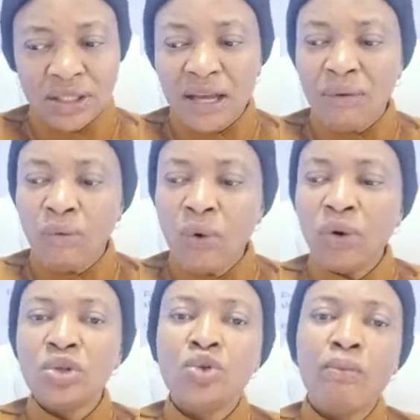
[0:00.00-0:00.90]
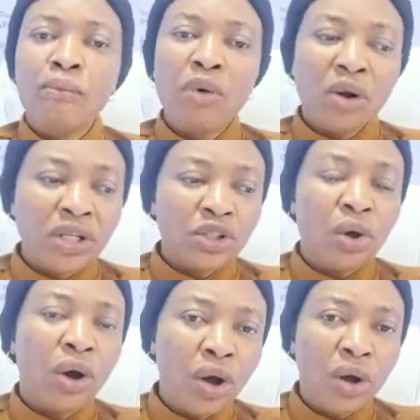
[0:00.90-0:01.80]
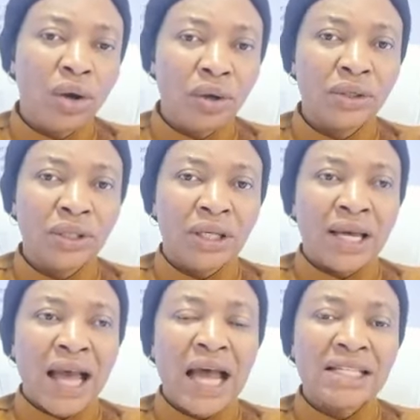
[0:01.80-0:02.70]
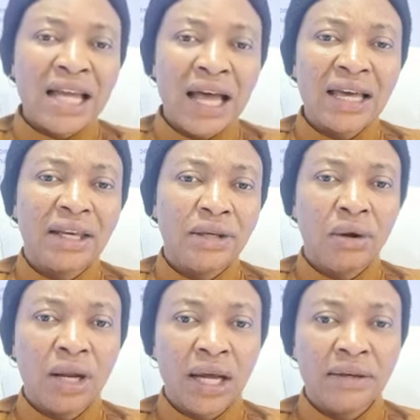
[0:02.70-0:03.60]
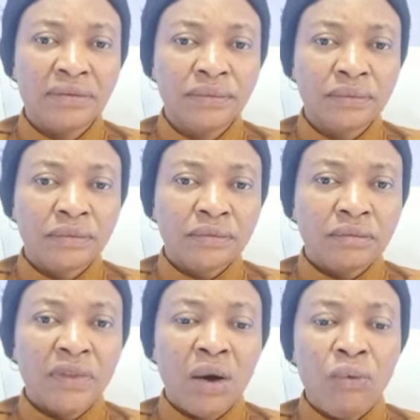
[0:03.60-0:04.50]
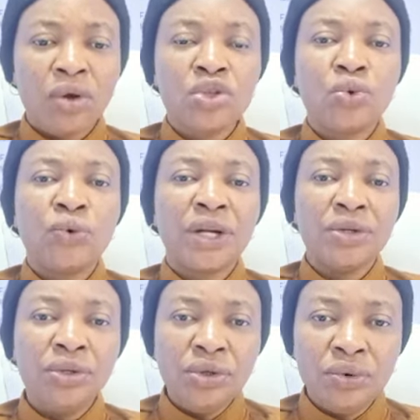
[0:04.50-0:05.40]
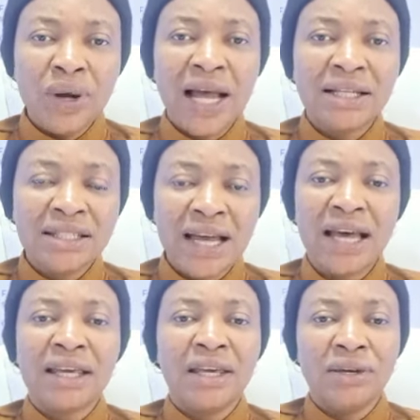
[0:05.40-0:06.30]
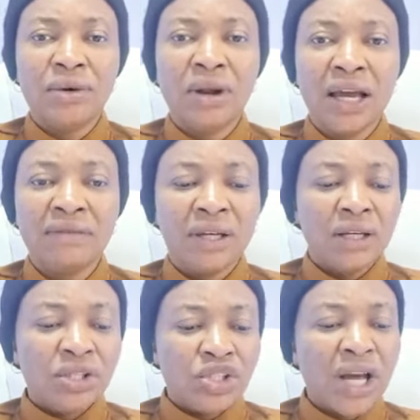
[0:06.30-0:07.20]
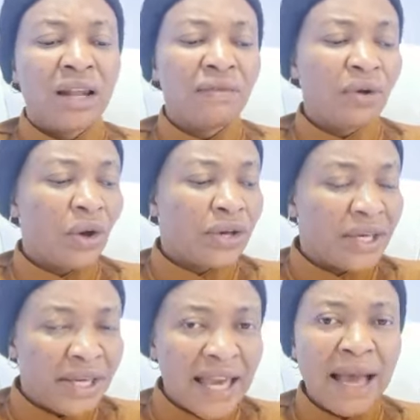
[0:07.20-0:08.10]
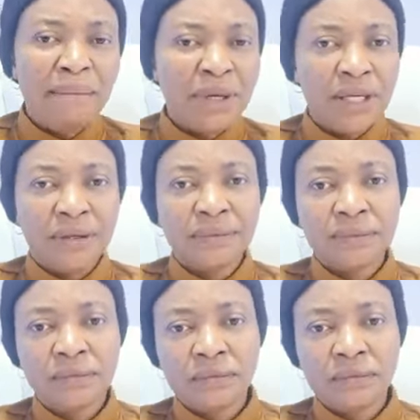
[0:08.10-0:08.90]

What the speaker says: that want to monitor attack in your life, that want to renew attack in your life. Child of God, hear me.